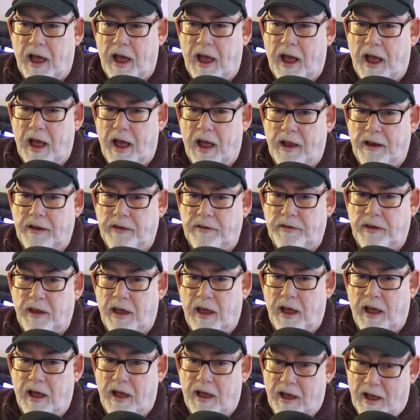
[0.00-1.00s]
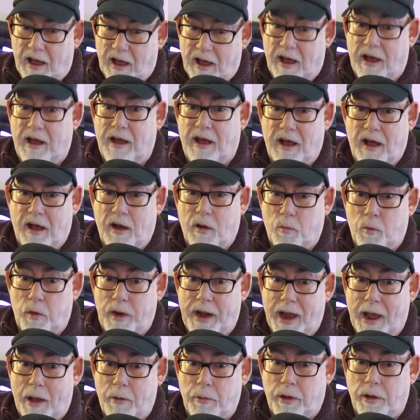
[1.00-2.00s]
and we're
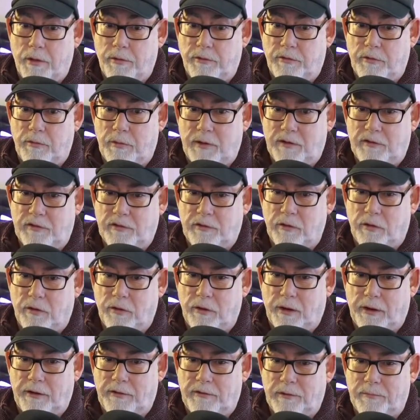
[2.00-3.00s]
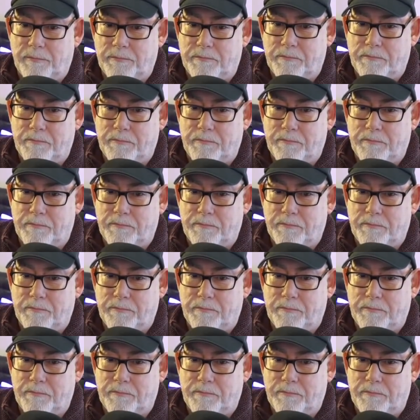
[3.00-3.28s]
now going to install it.